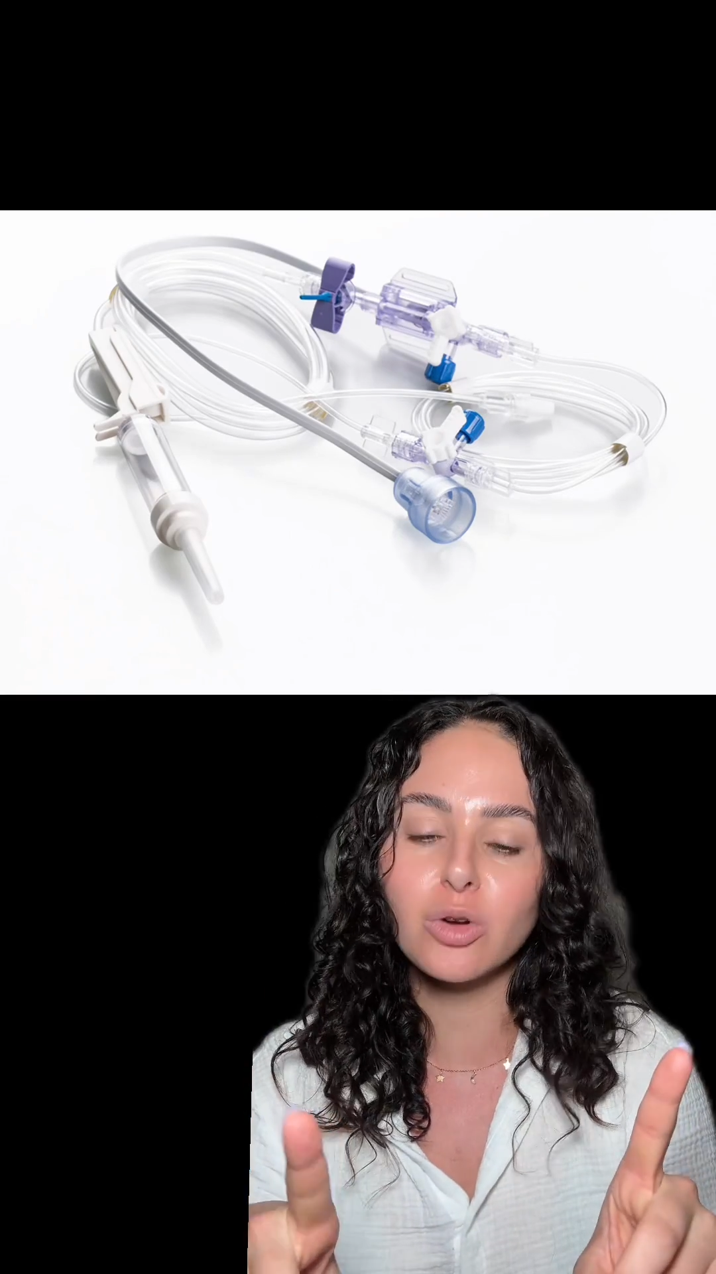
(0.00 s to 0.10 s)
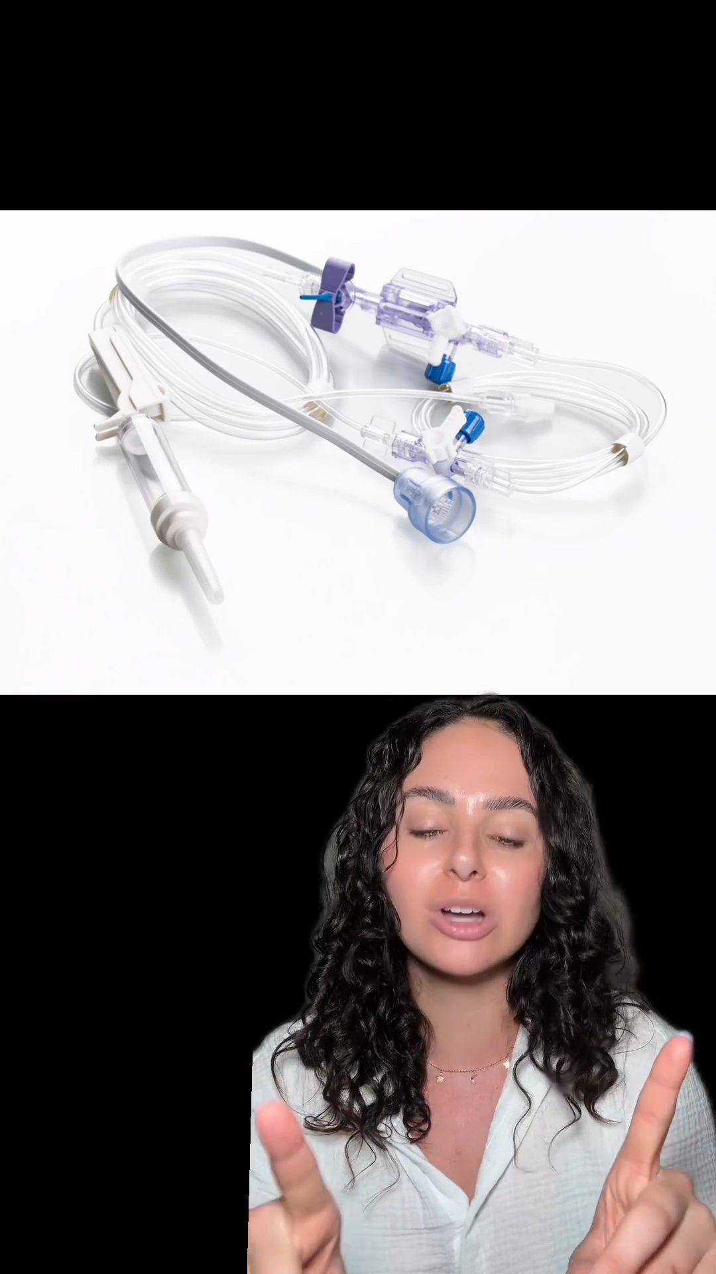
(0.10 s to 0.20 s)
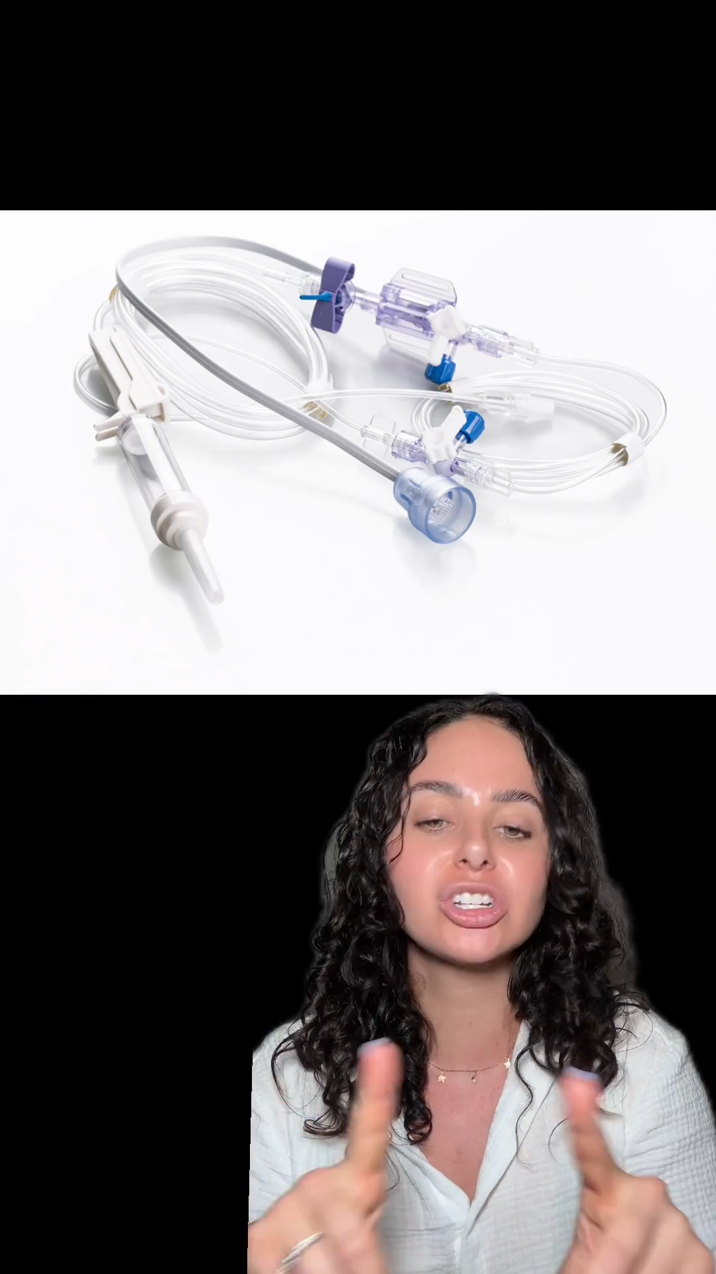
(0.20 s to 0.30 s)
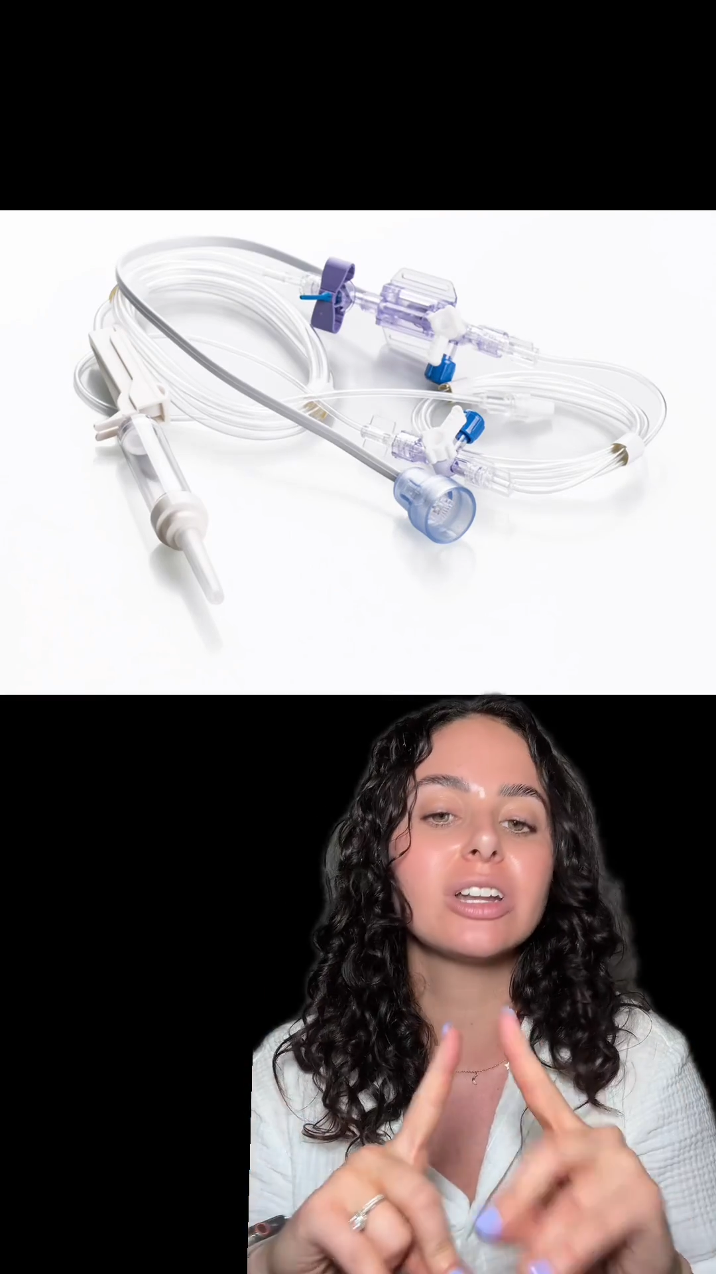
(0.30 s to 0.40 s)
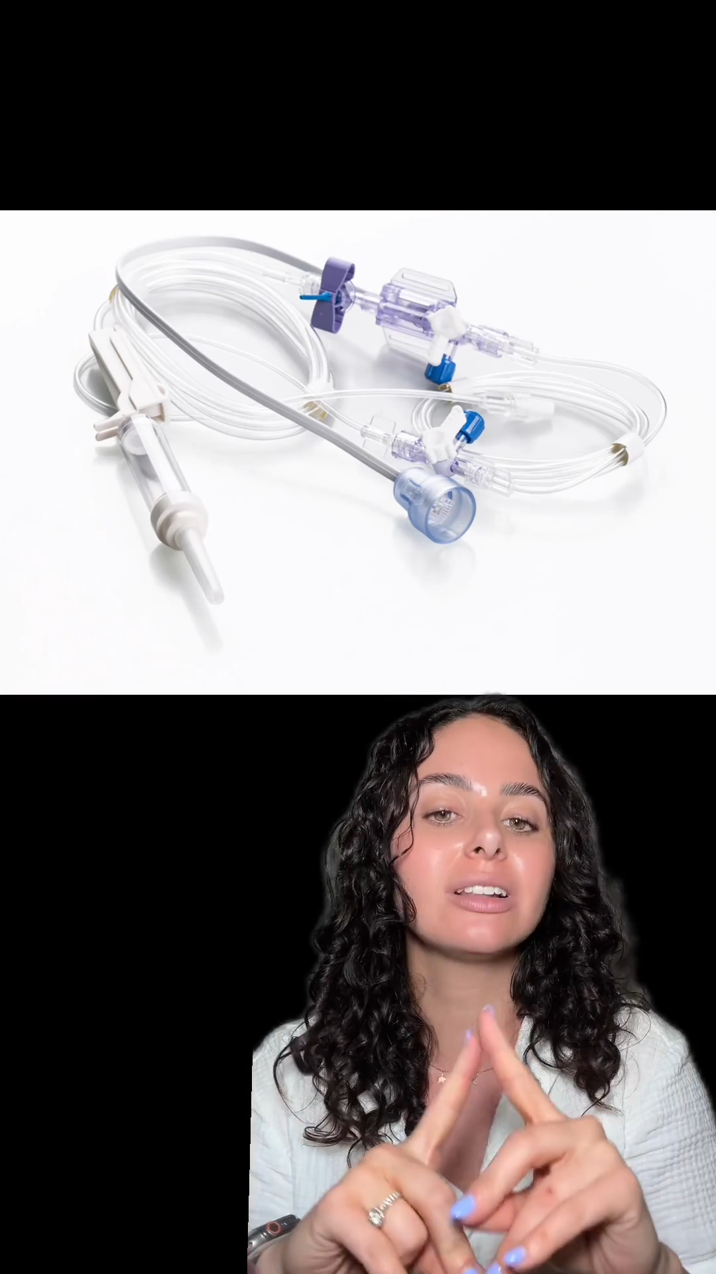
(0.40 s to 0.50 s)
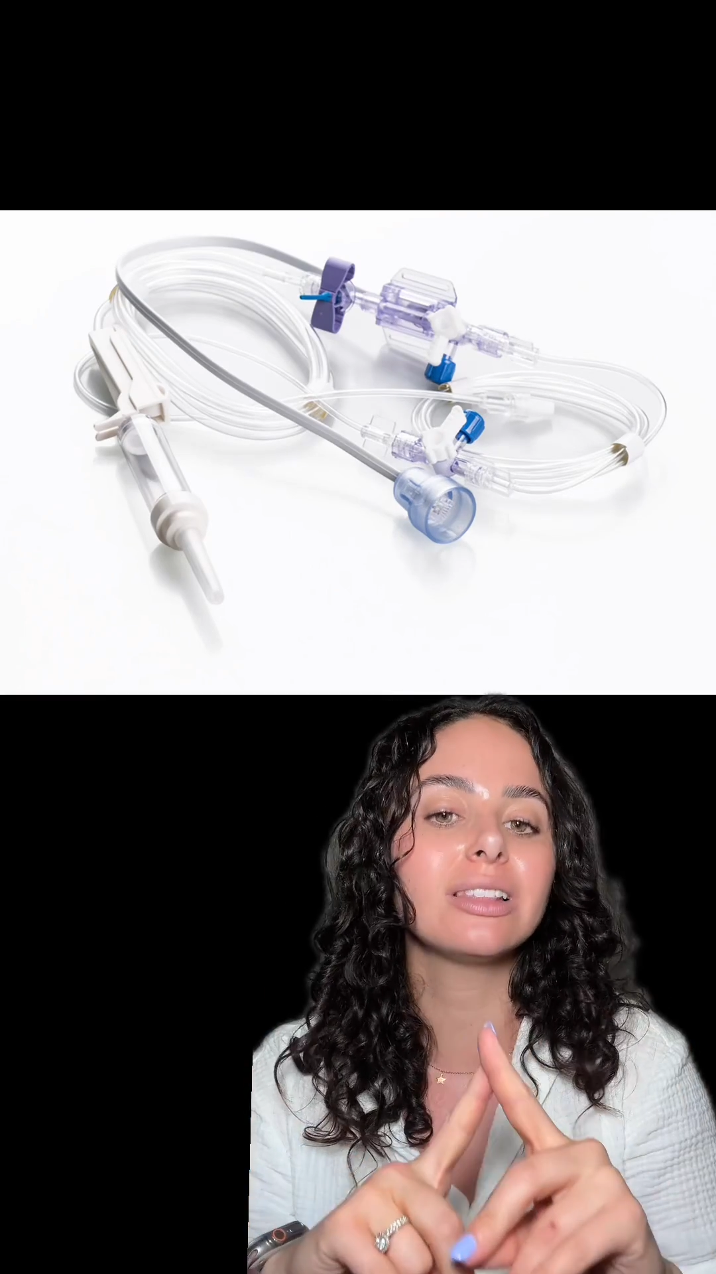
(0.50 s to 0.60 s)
your question.